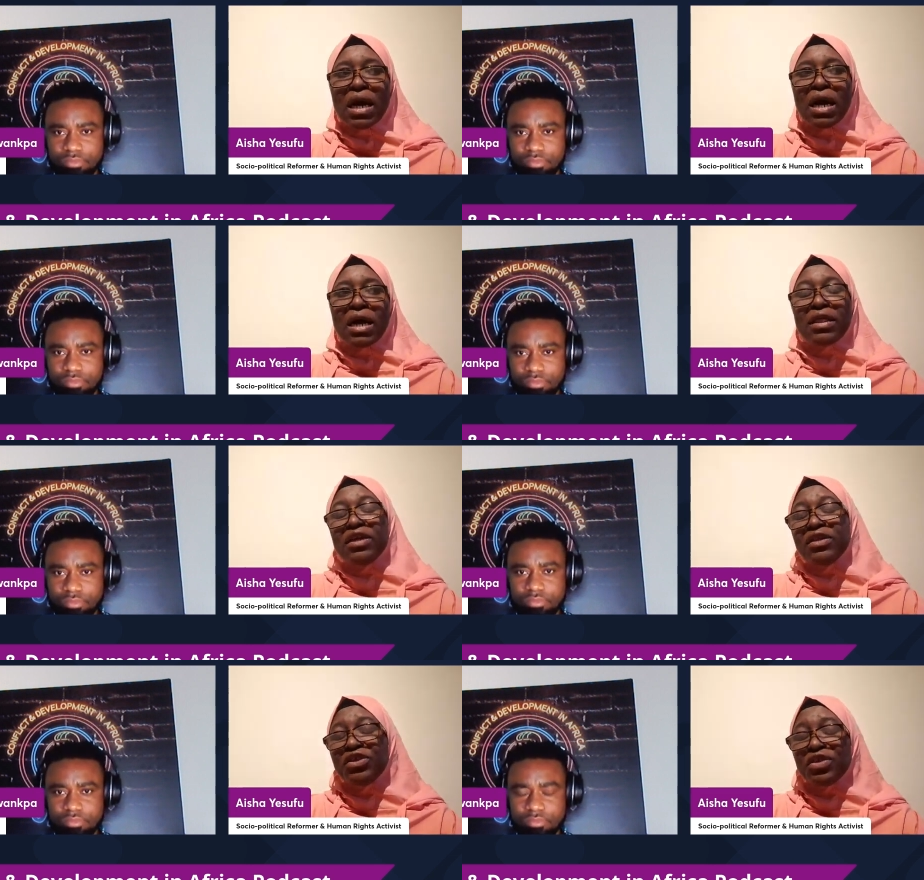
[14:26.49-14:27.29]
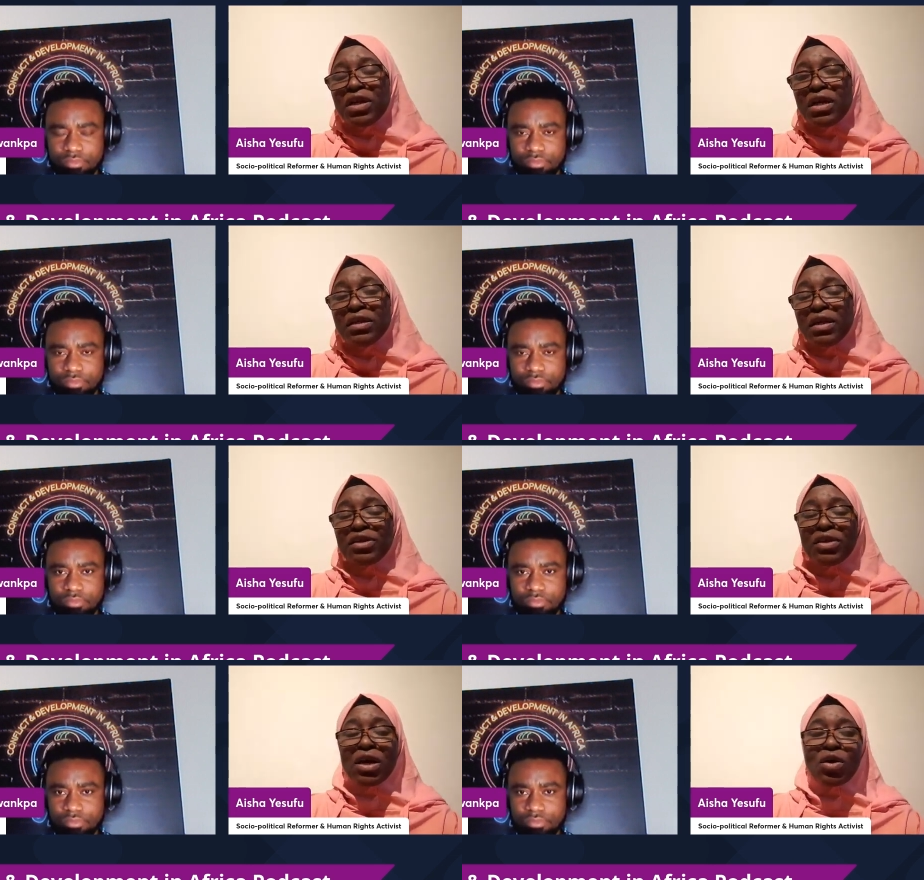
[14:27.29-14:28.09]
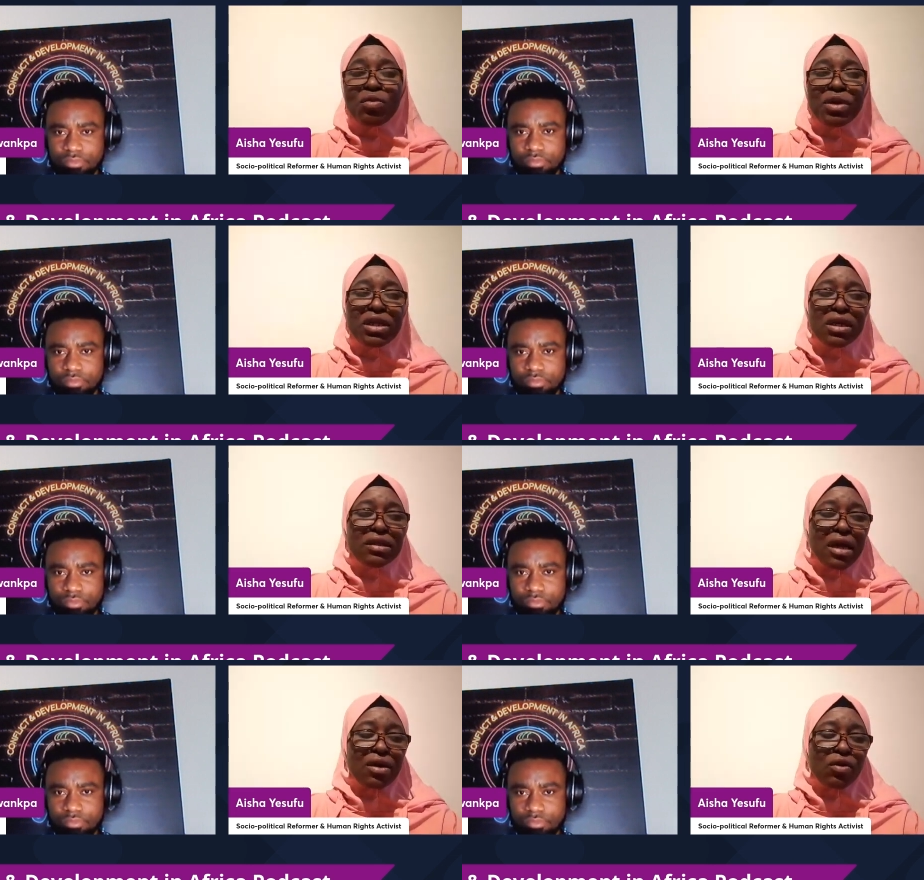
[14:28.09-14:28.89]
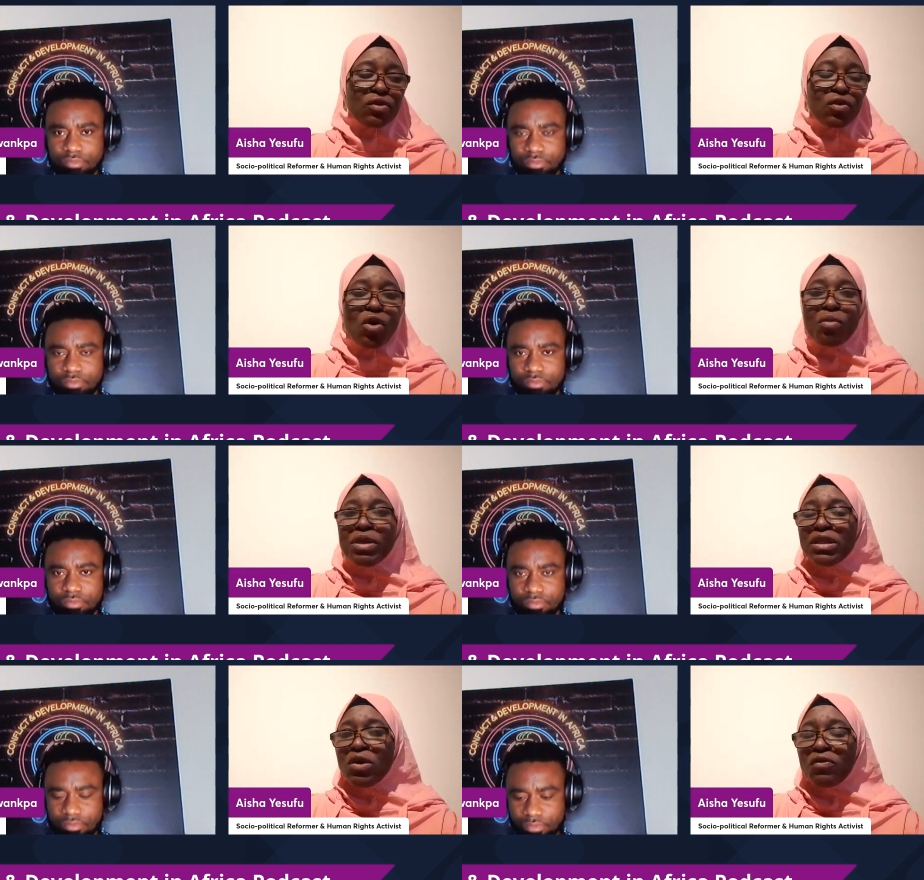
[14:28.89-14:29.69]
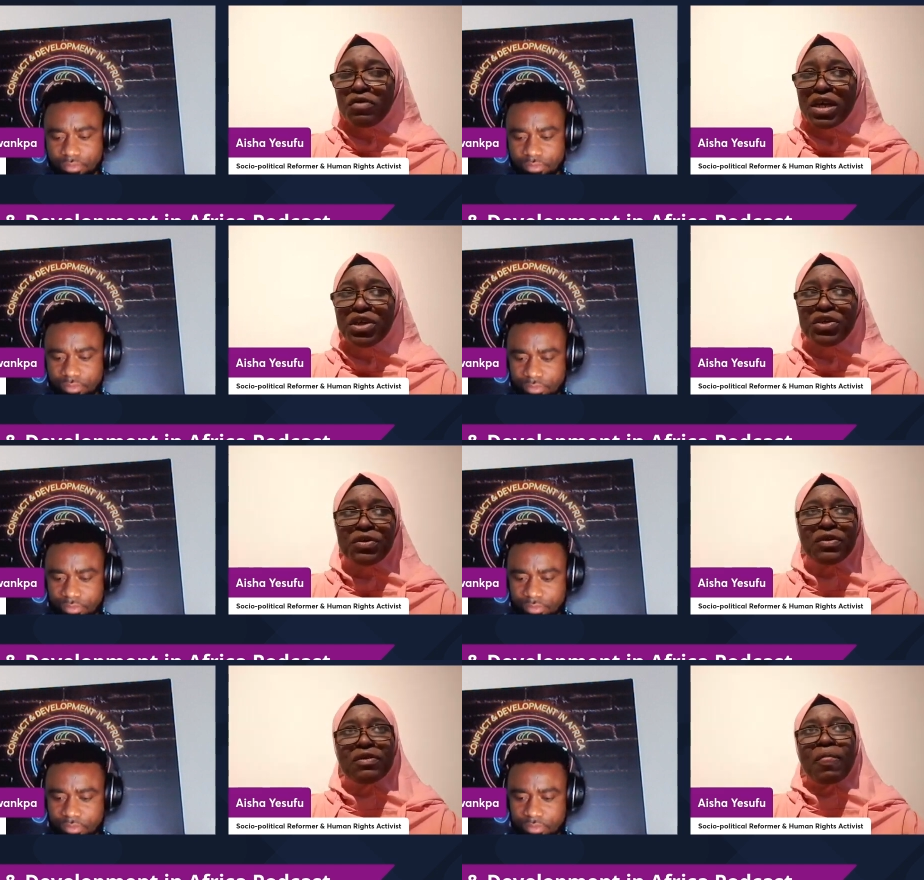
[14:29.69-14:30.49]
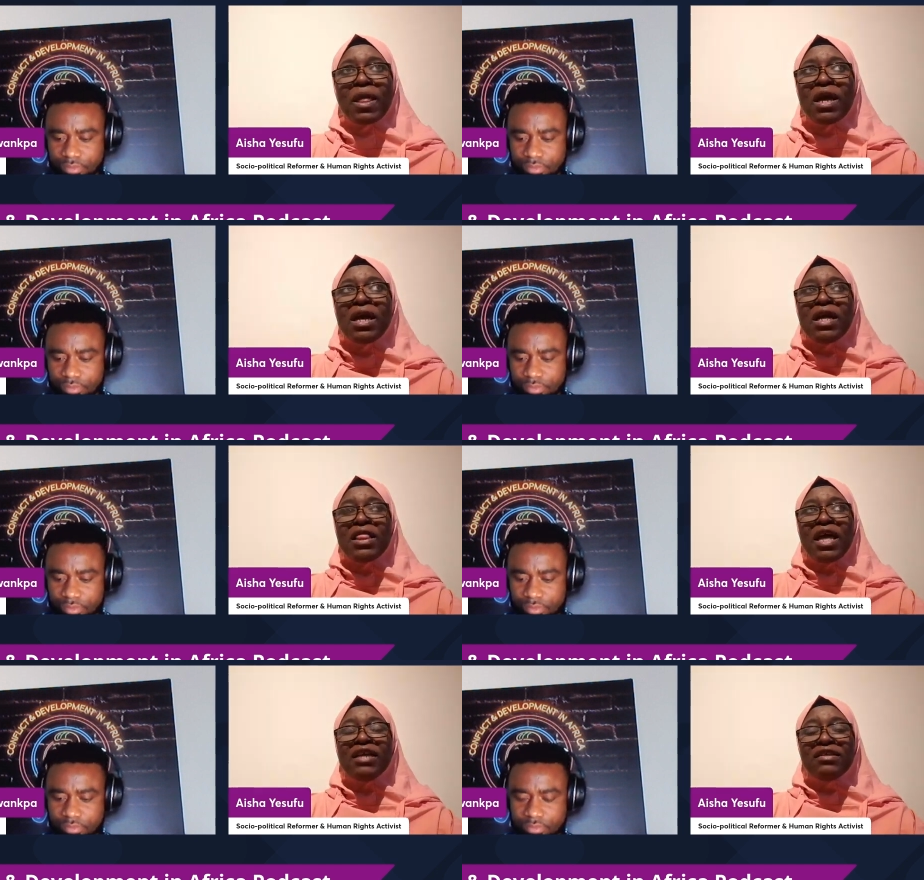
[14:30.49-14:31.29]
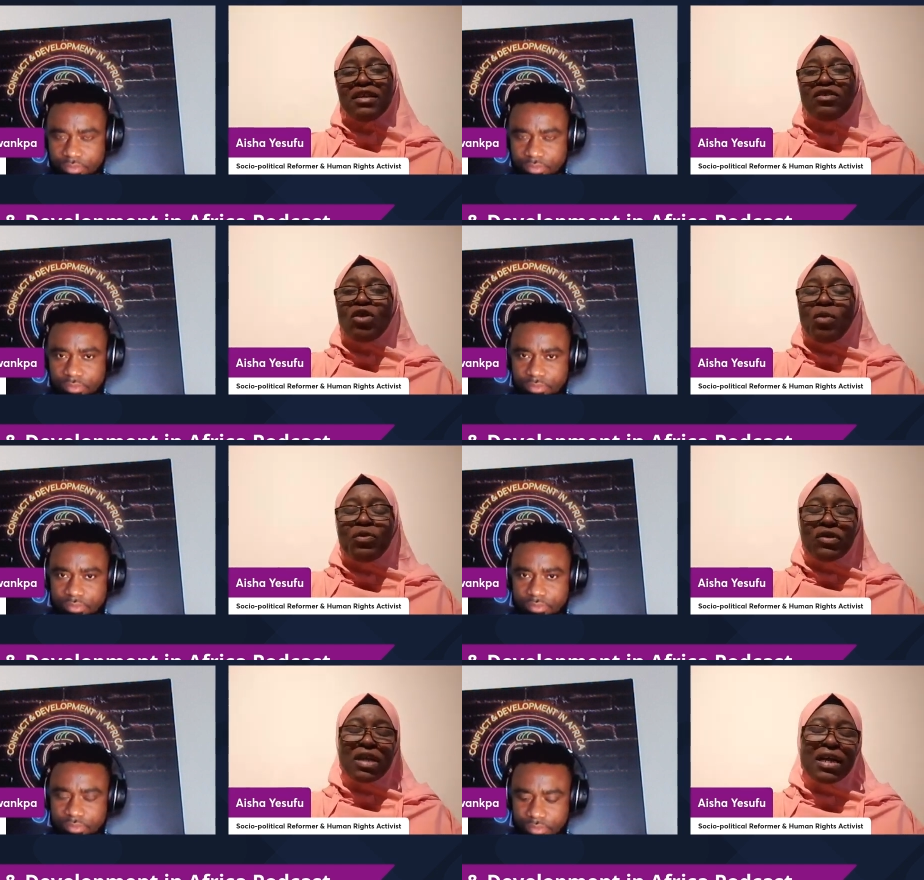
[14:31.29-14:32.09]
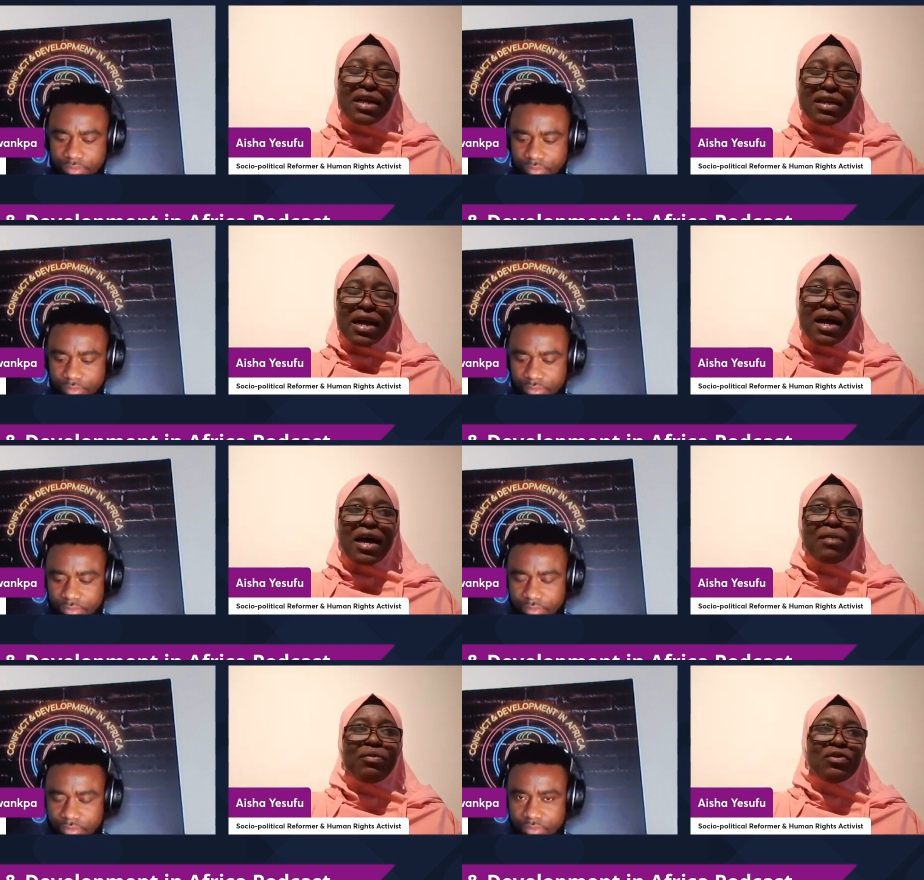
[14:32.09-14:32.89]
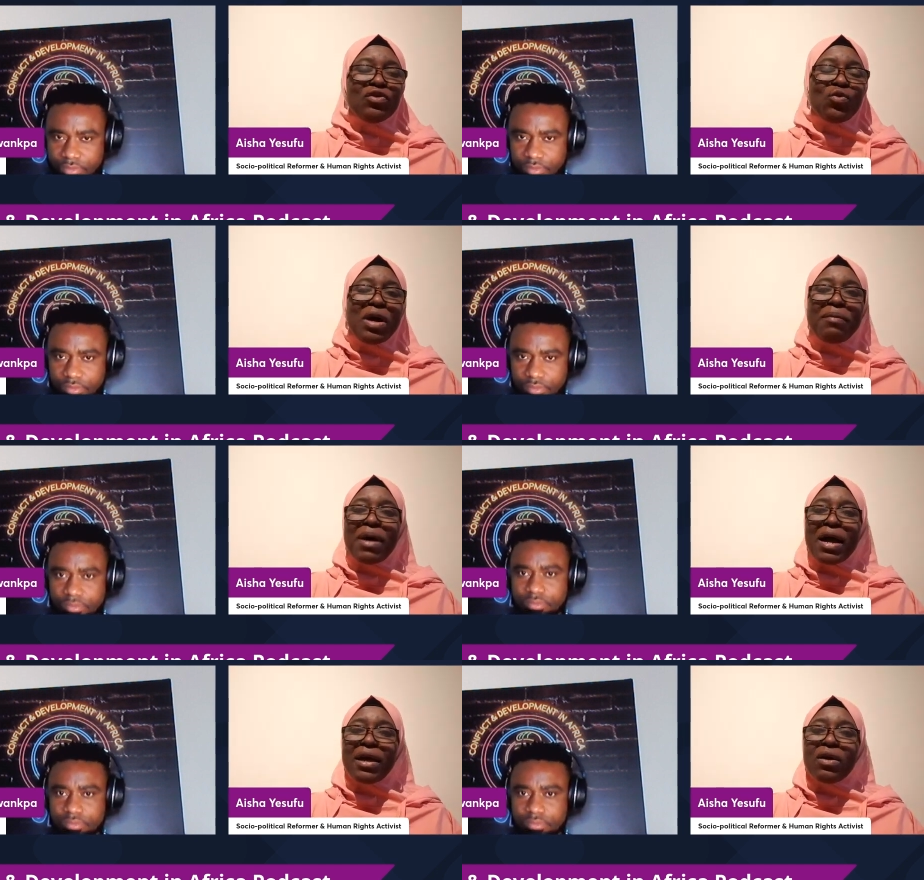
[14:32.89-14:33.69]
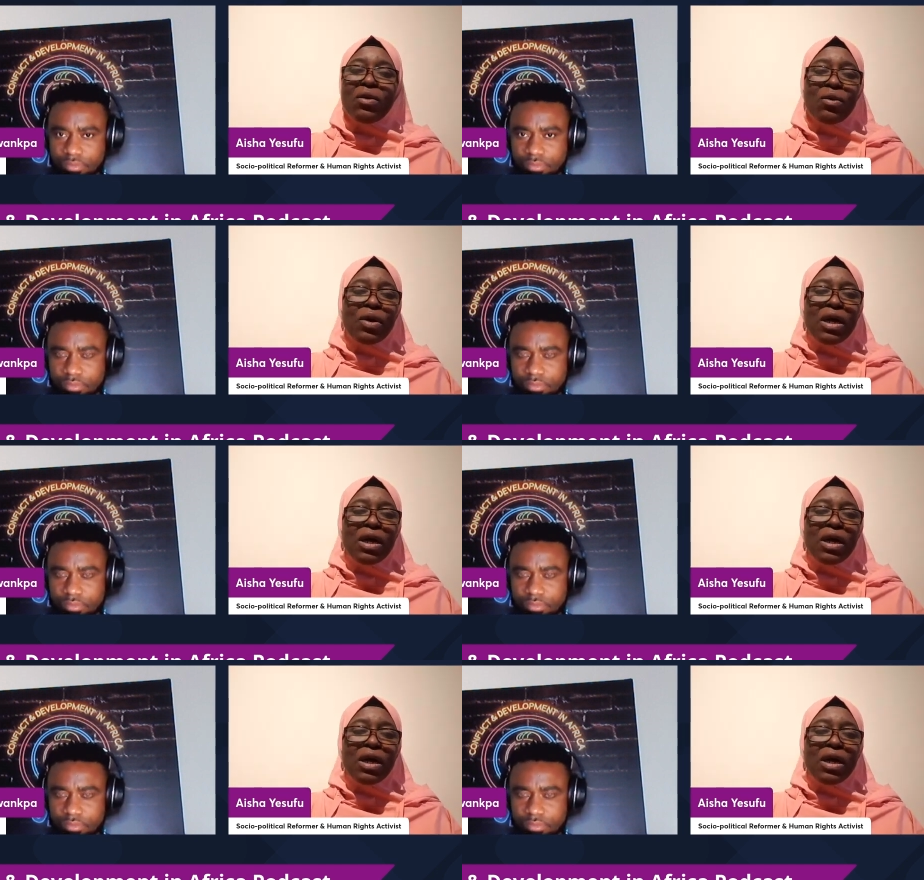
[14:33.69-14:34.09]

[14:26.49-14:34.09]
Speaker 1: Uh, the international committees and also Committee of Nations. There's this double standard that happens whereby, oh,